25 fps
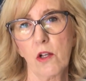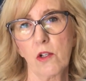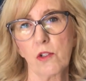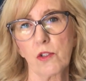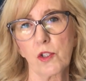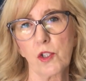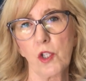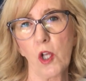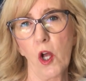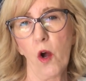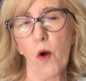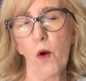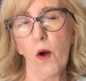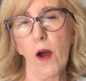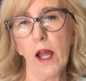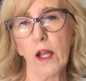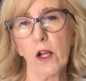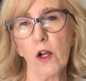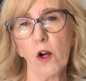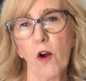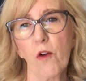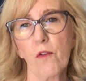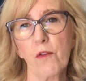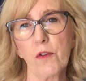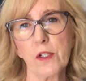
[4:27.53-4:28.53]
So I
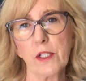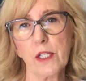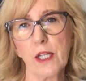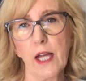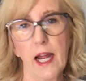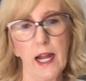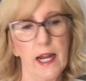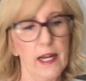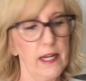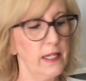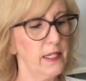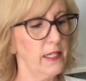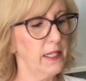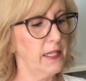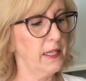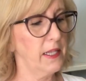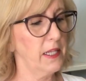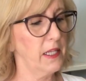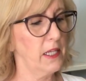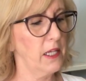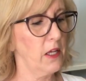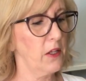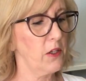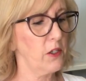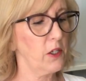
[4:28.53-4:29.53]
overdyed
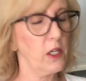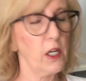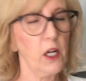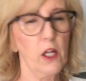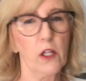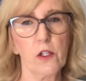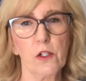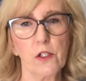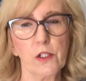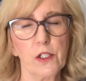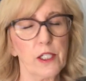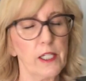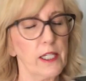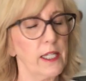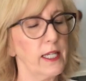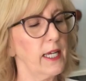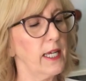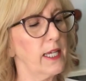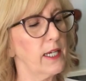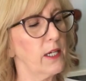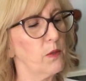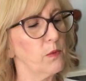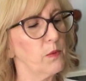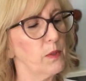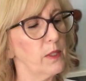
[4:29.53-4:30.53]
the other color to
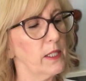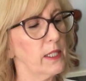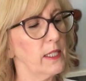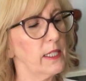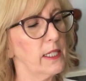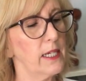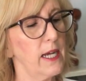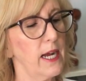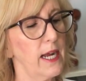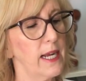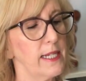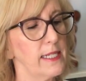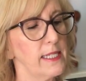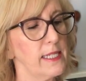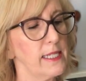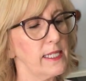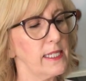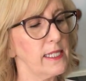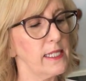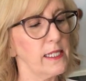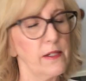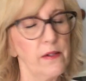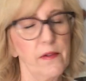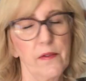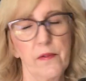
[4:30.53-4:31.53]
get a really
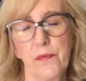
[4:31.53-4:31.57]
nice